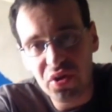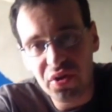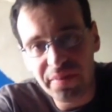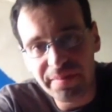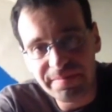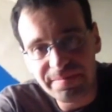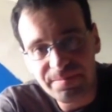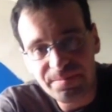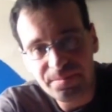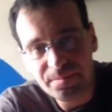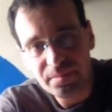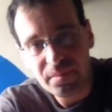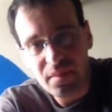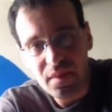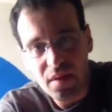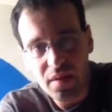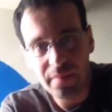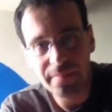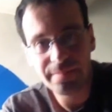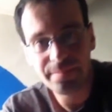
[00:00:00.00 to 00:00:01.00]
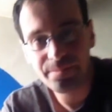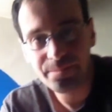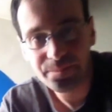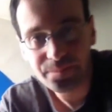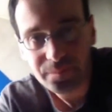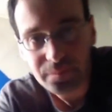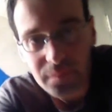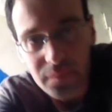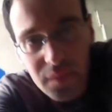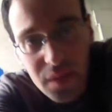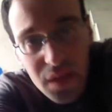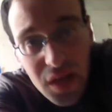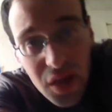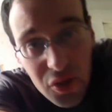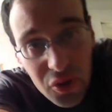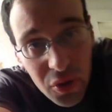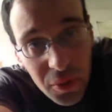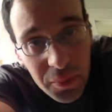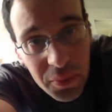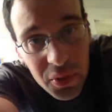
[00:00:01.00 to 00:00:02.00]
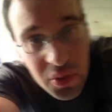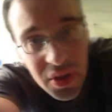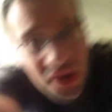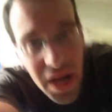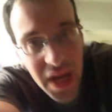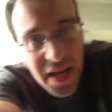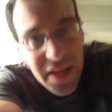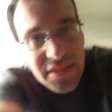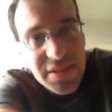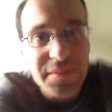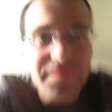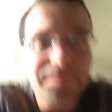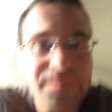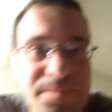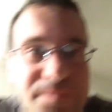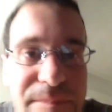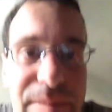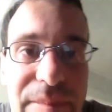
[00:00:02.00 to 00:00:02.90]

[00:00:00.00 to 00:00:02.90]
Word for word: make this video upload on YouTube very soon.